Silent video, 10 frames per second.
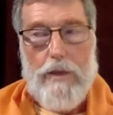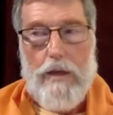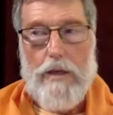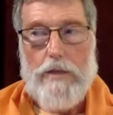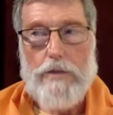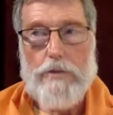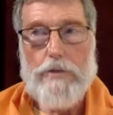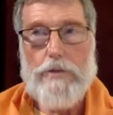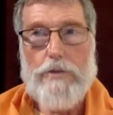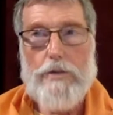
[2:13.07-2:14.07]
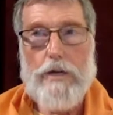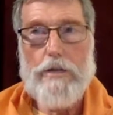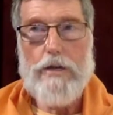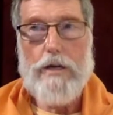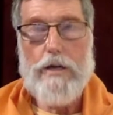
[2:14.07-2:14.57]
a social
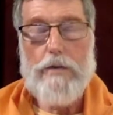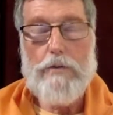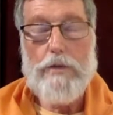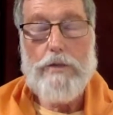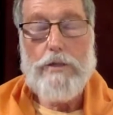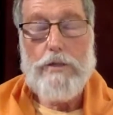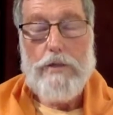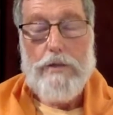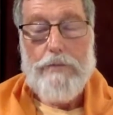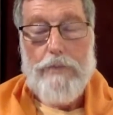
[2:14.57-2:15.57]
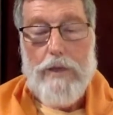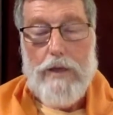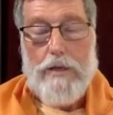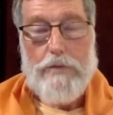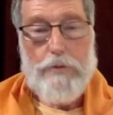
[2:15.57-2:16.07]
structure which
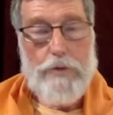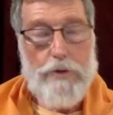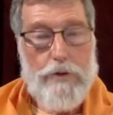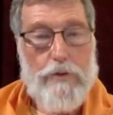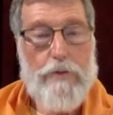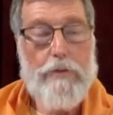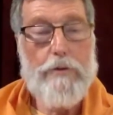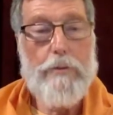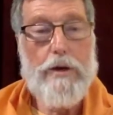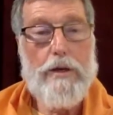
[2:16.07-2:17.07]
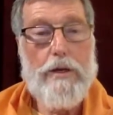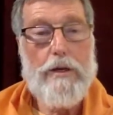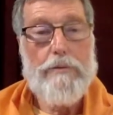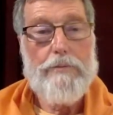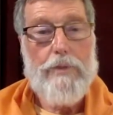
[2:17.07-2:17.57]
is for the good of everybody,
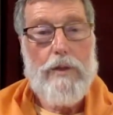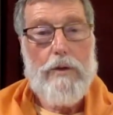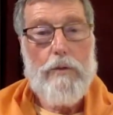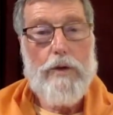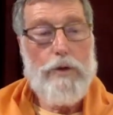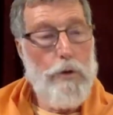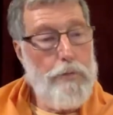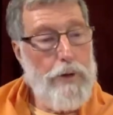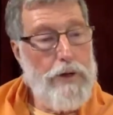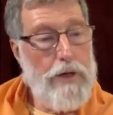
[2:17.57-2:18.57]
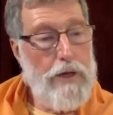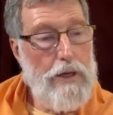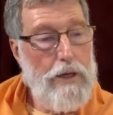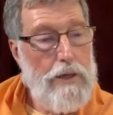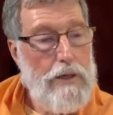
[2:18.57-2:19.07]
where
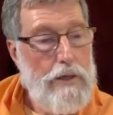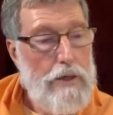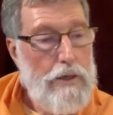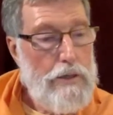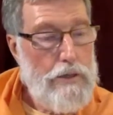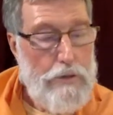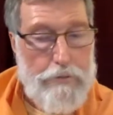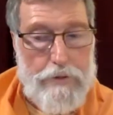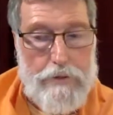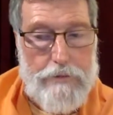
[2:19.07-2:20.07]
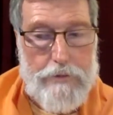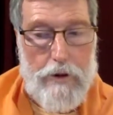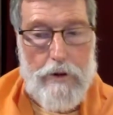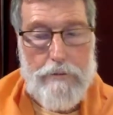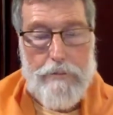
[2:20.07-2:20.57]
nobody suffers
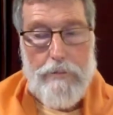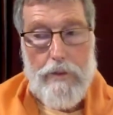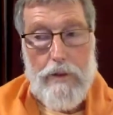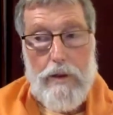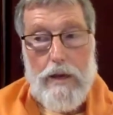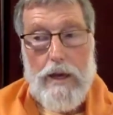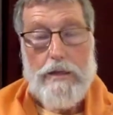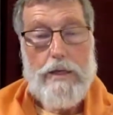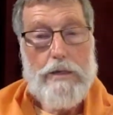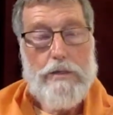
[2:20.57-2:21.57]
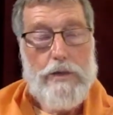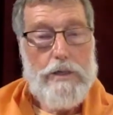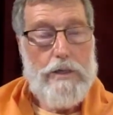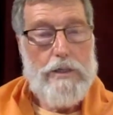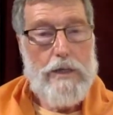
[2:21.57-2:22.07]
from
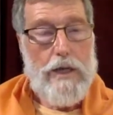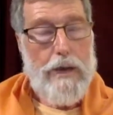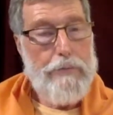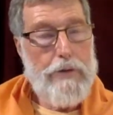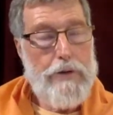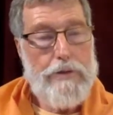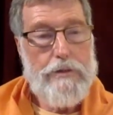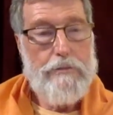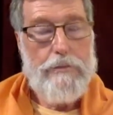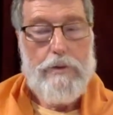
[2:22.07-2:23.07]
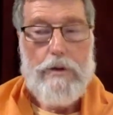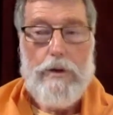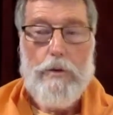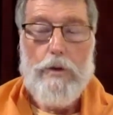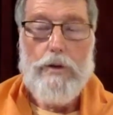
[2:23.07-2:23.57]
exaggerations in capitalism,
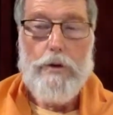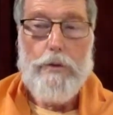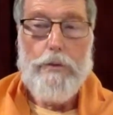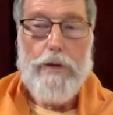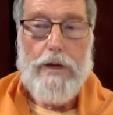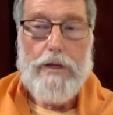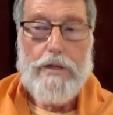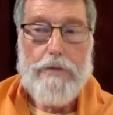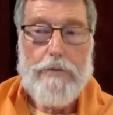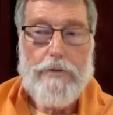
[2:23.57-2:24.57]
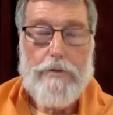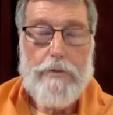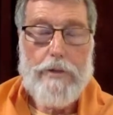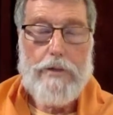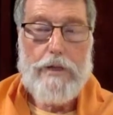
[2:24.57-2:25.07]
where nobody suffers
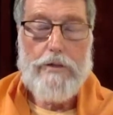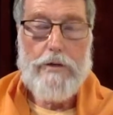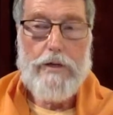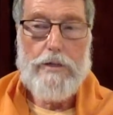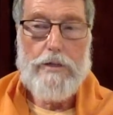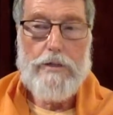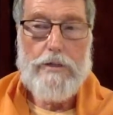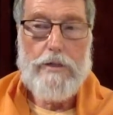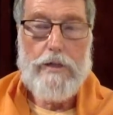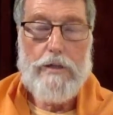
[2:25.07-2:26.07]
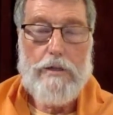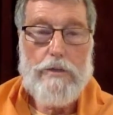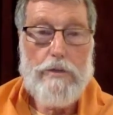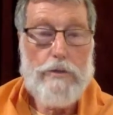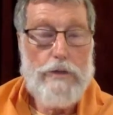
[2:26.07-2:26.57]
from exaggerations in
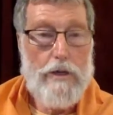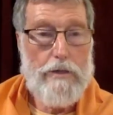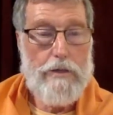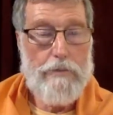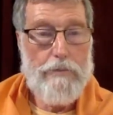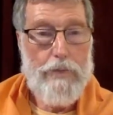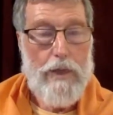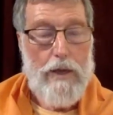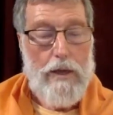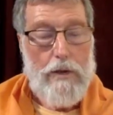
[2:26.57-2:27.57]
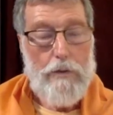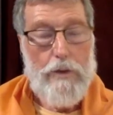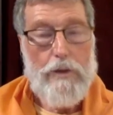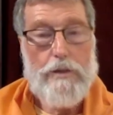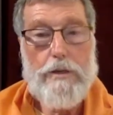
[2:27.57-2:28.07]
socialism, where
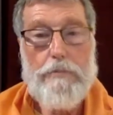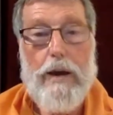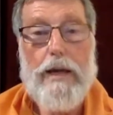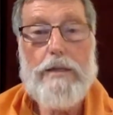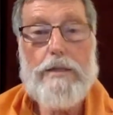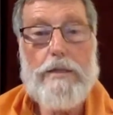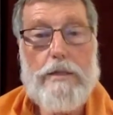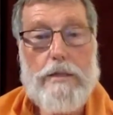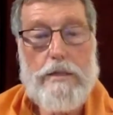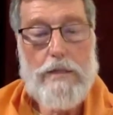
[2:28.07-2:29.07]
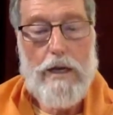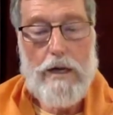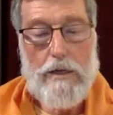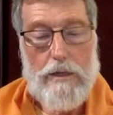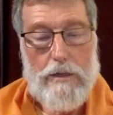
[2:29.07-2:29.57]
there's a balance in
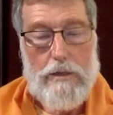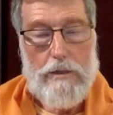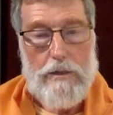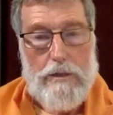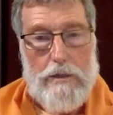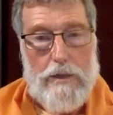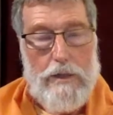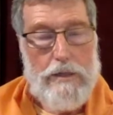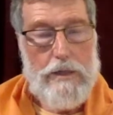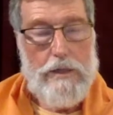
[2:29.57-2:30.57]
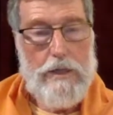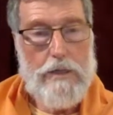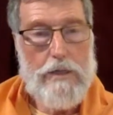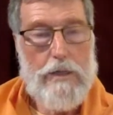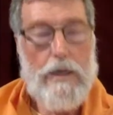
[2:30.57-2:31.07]
society? Is there such
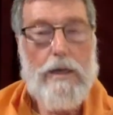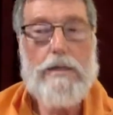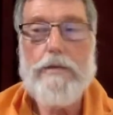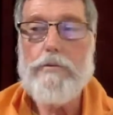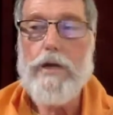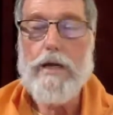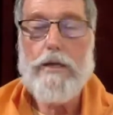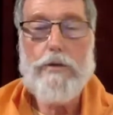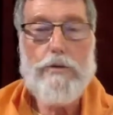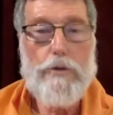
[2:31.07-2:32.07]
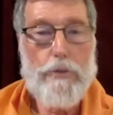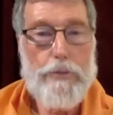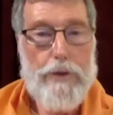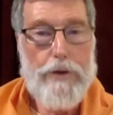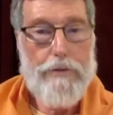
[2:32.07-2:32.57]
a thing? It seems like a
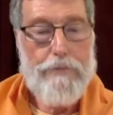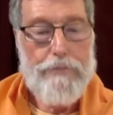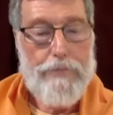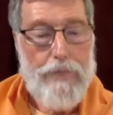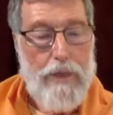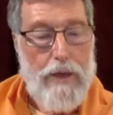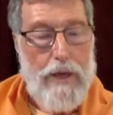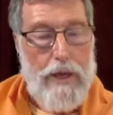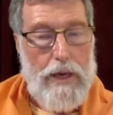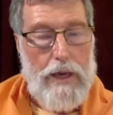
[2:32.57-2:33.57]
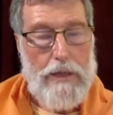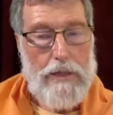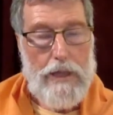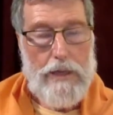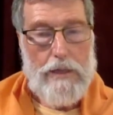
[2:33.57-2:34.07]
utopia. And
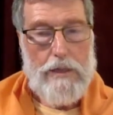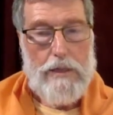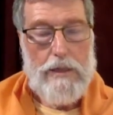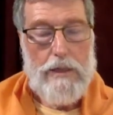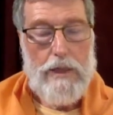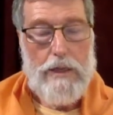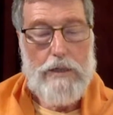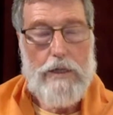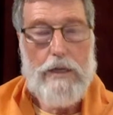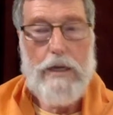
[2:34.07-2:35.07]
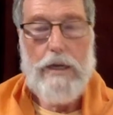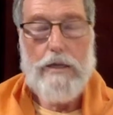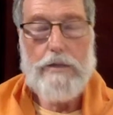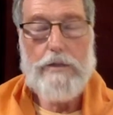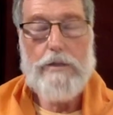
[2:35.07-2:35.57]
yet, in the ancient
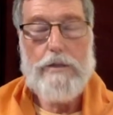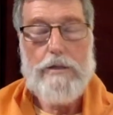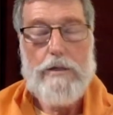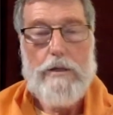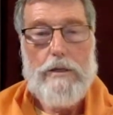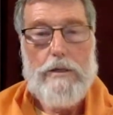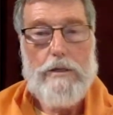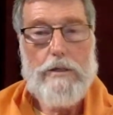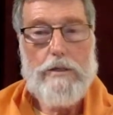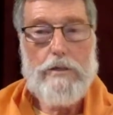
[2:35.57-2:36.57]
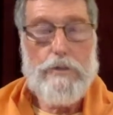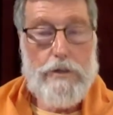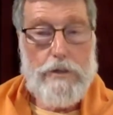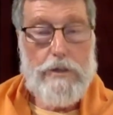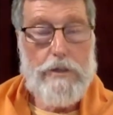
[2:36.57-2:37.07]
days, this
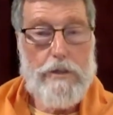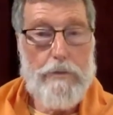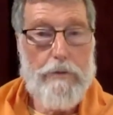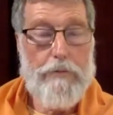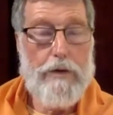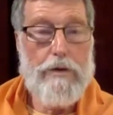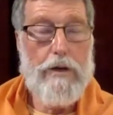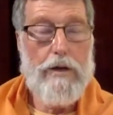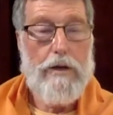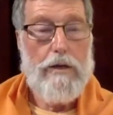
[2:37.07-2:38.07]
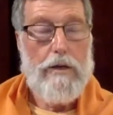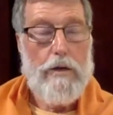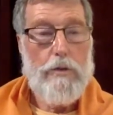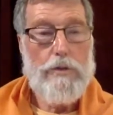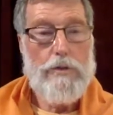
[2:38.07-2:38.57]
social system of Varna
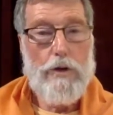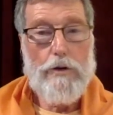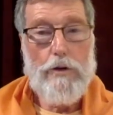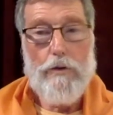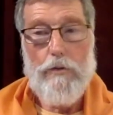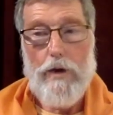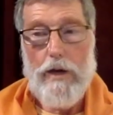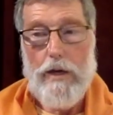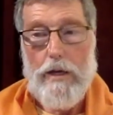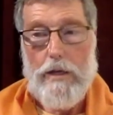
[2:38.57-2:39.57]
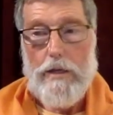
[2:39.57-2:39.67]
was not only